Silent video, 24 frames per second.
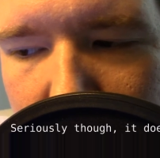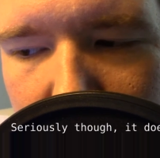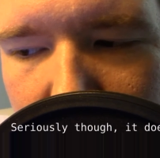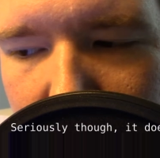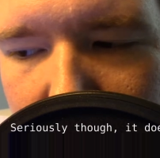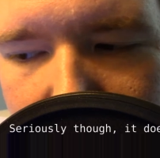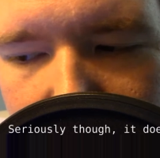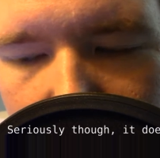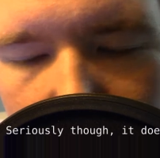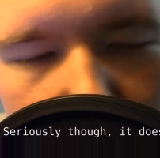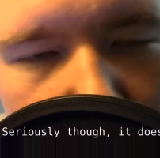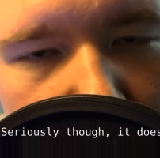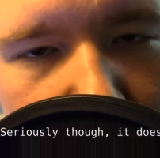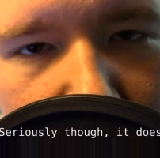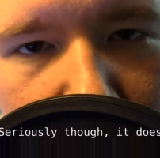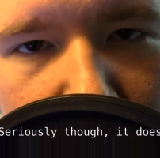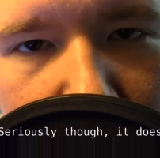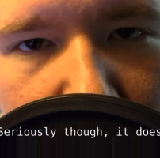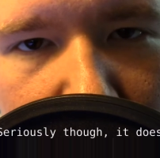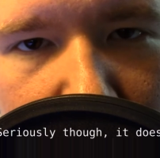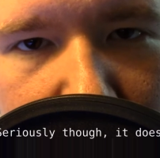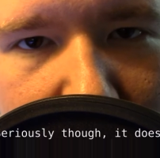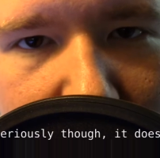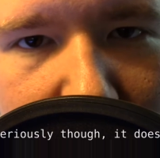as long as you
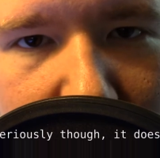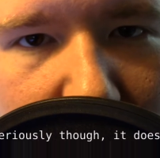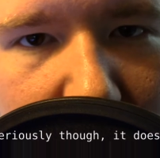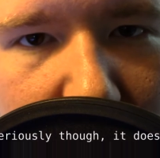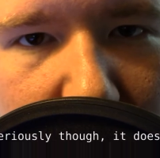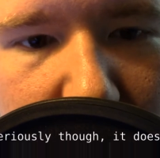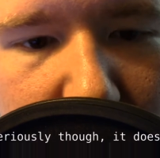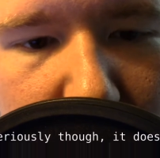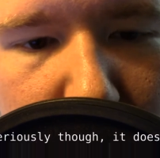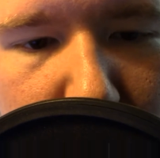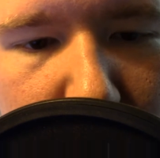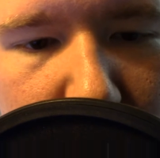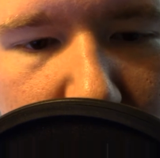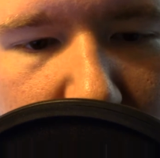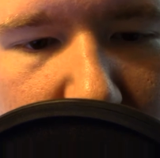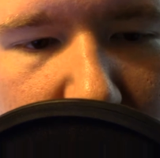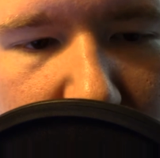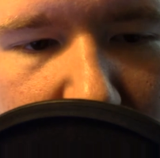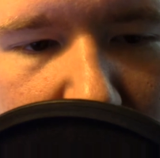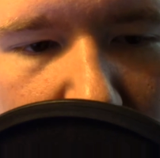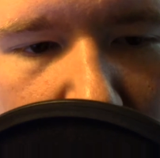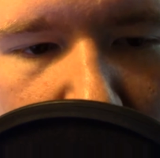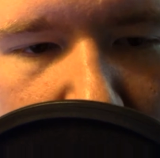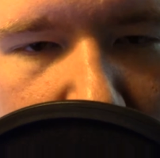get to the end of a book,
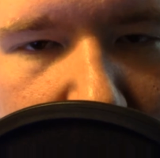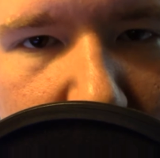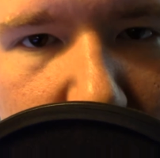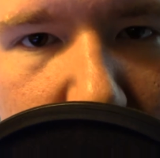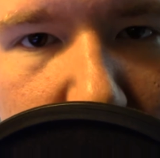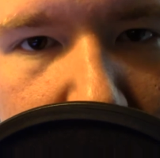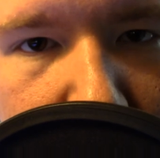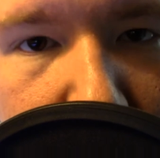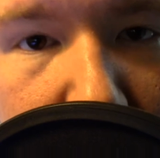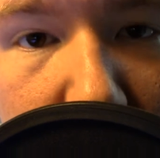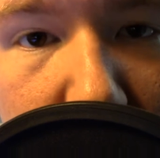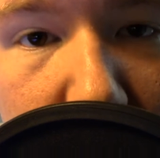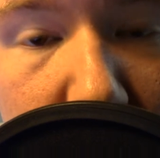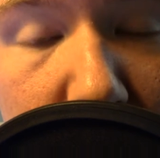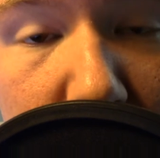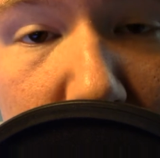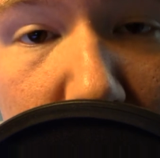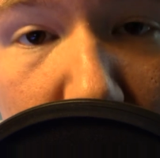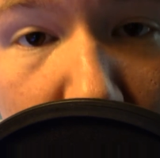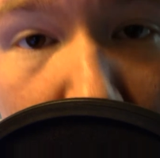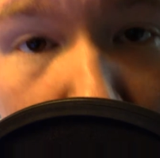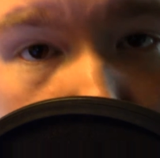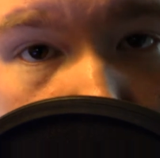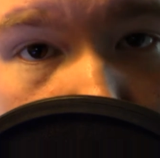as long as you finish
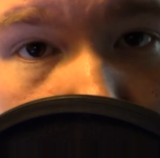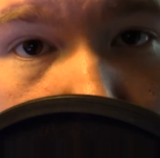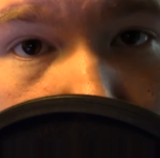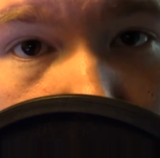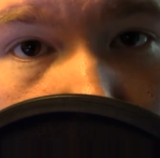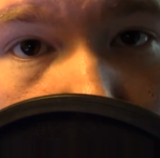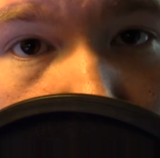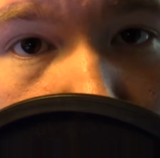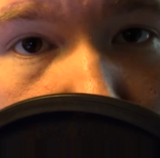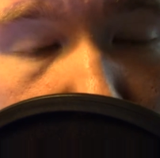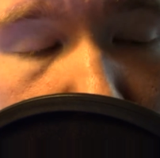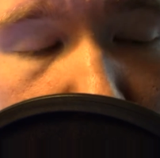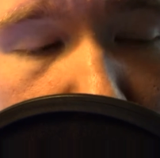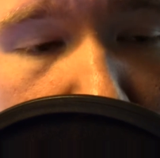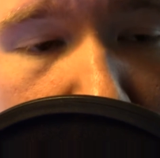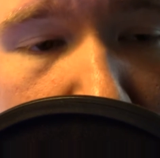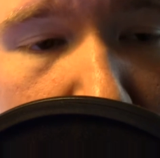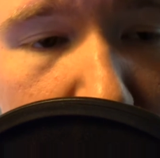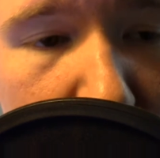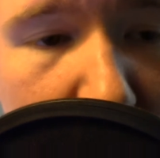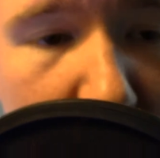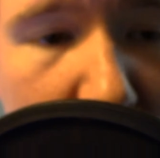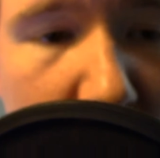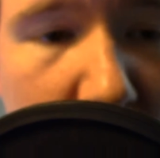what you start
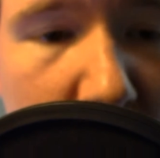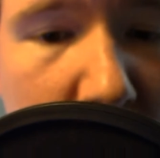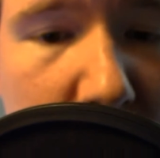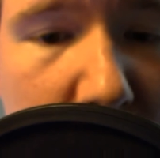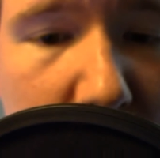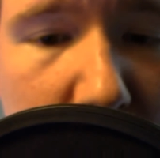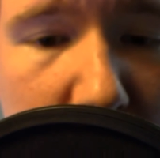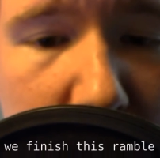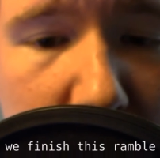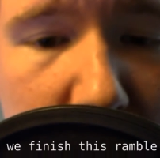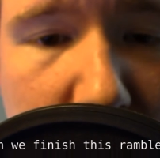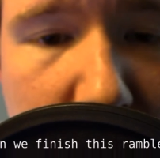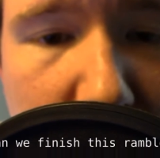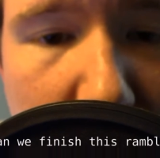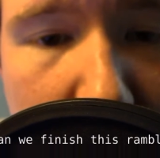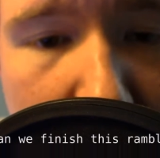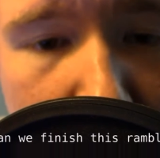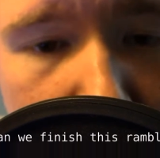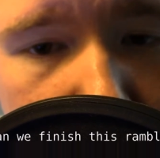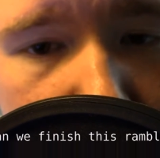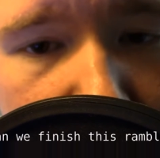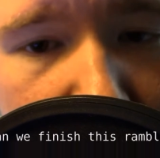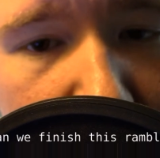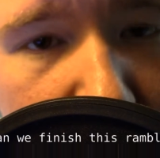and
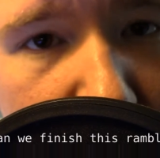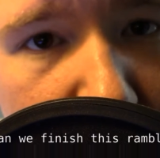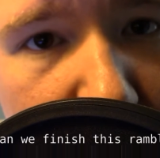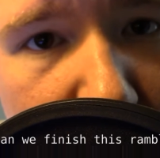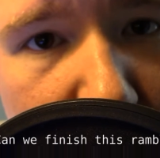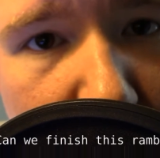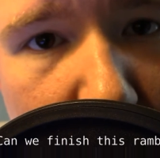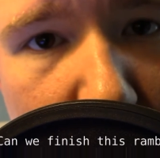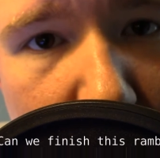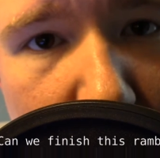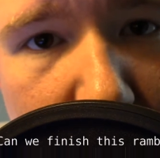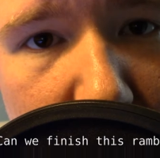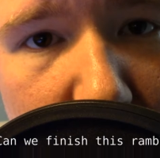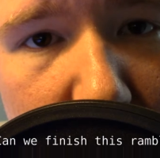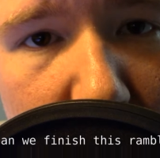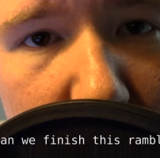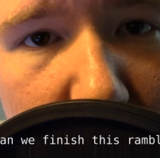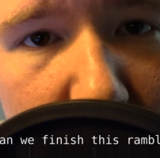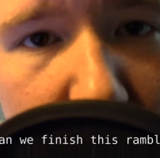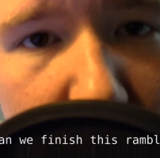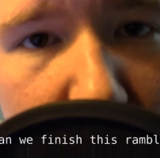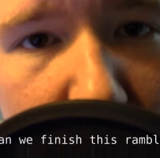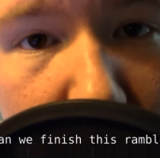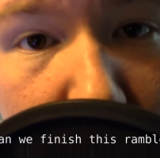have that story
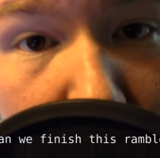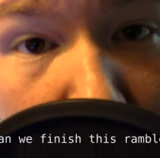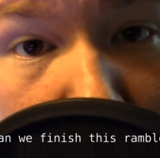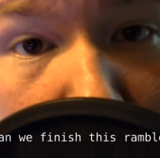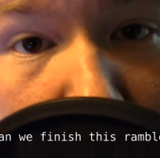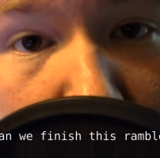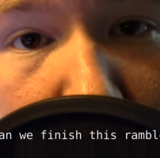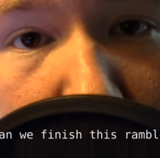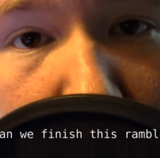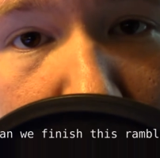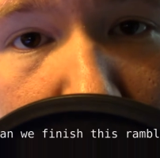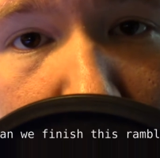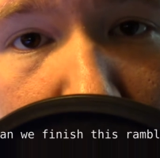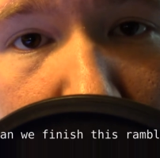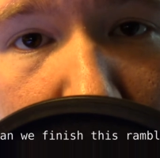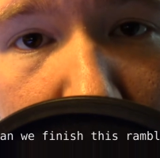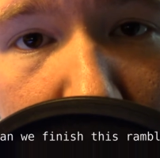finished,